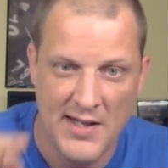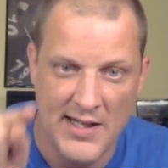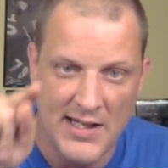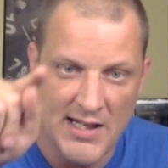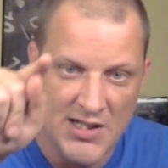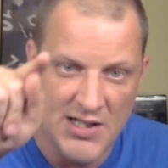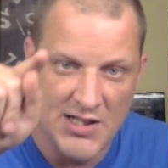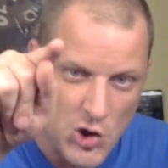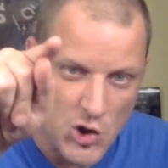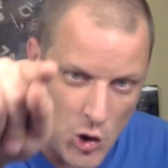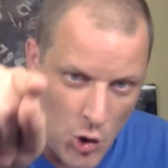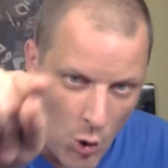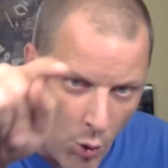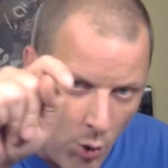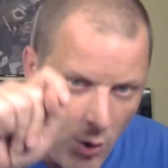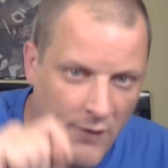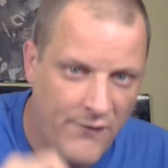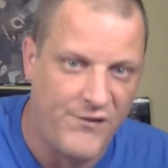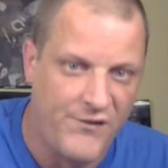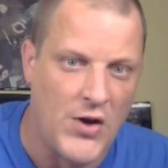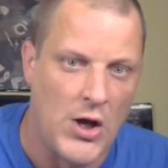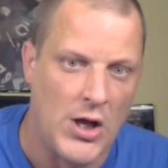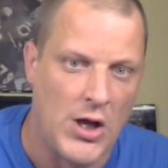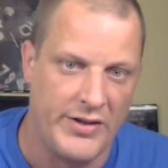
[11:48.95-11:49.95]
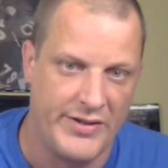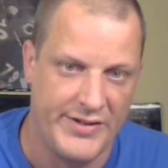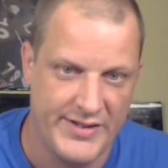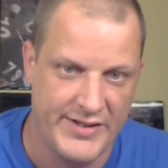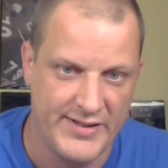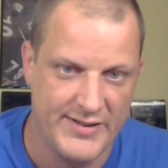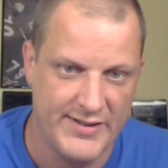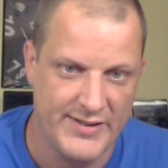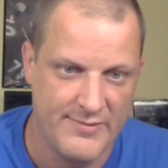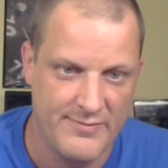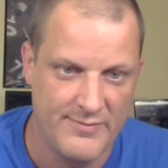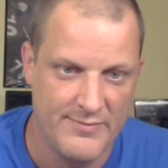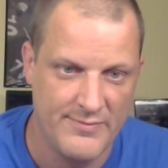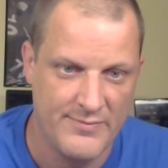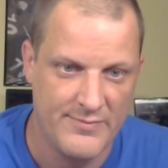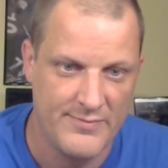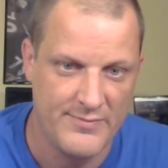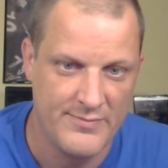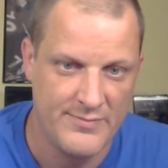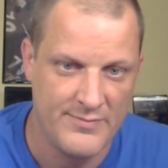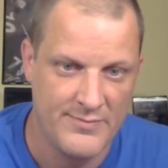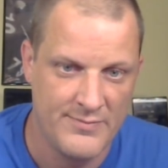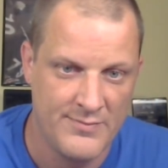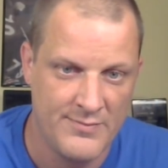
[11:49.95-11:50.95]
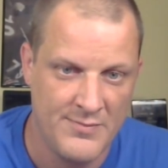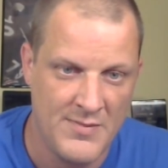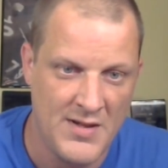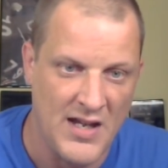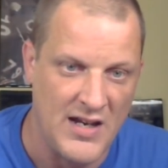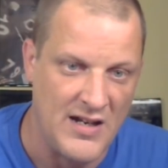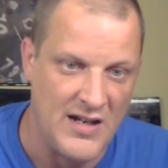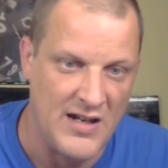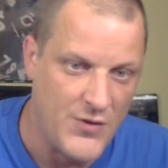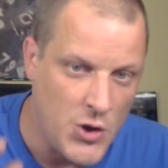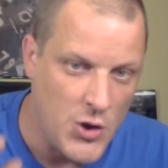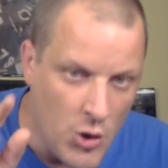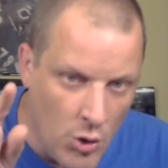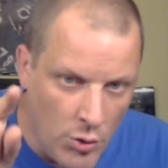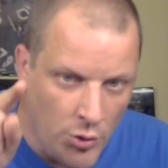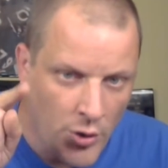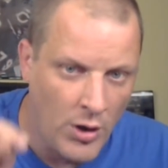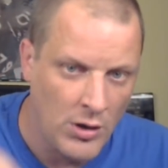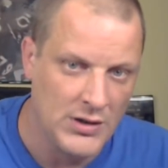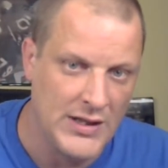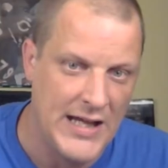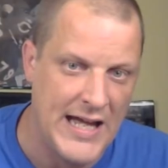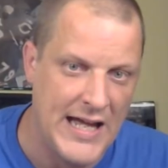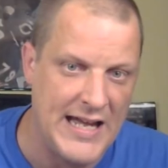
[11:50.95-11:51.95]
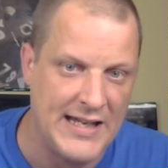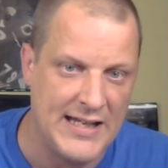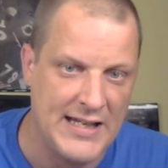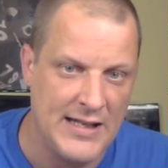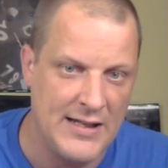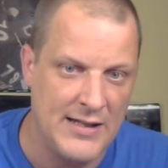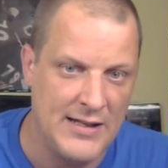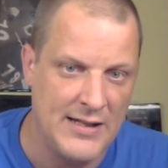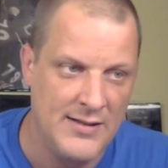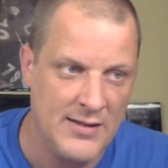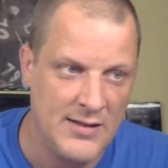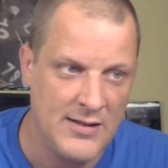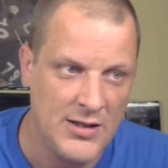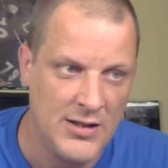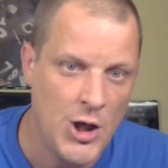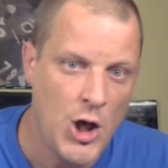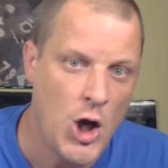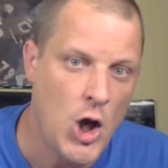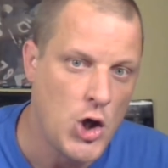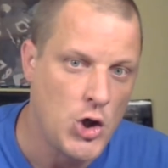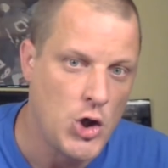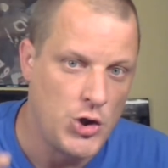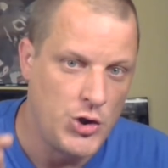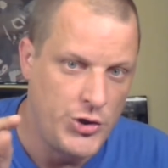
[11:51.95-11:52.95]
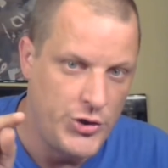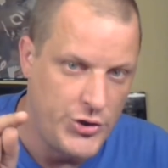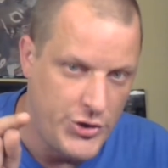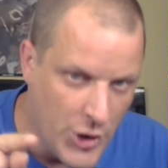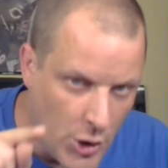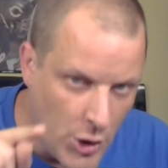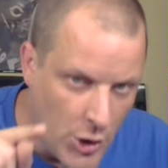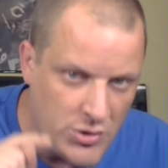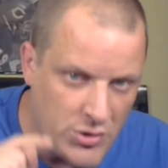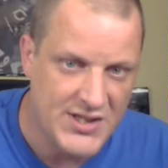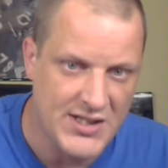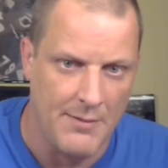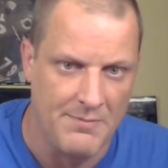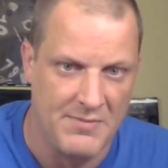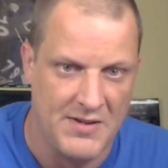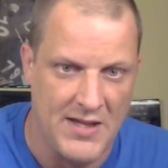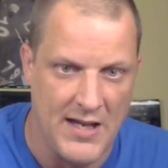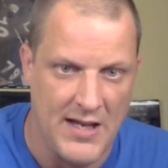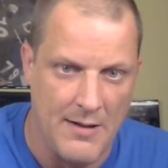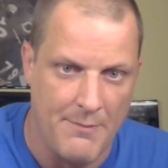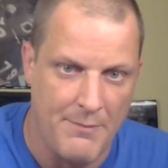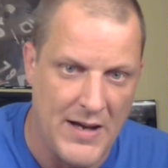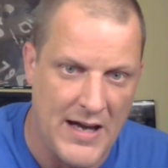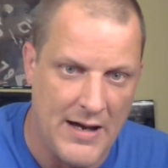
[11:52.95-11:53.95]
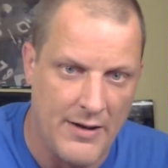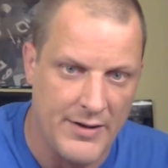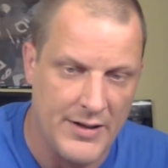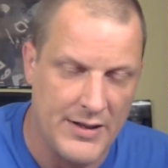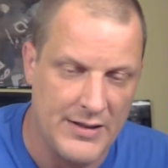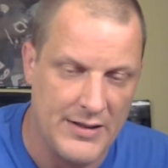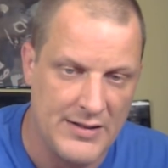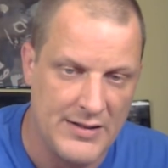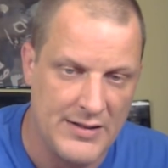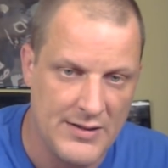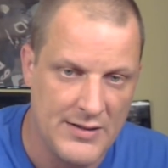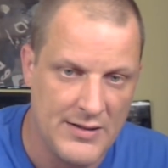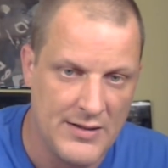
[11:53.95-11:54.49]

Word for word: It's your fault. And if you don't like it, do something about it.